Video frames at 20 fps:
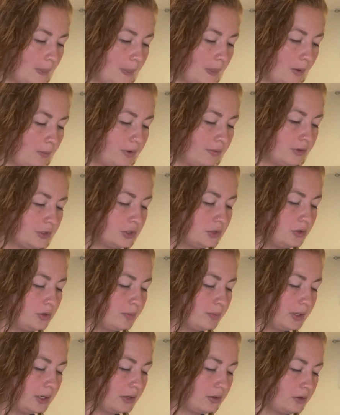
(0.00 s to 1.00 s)
We have the Two of
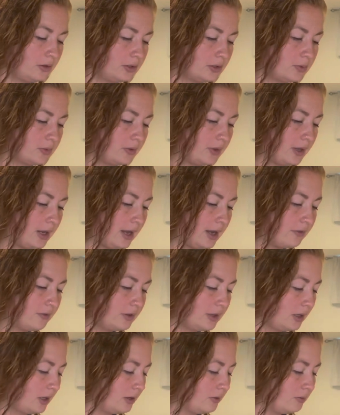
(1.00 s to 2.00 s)
Pentacles. We have the
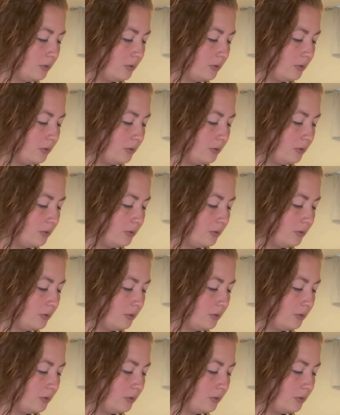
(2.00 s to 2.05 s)
Hierophant. A lot of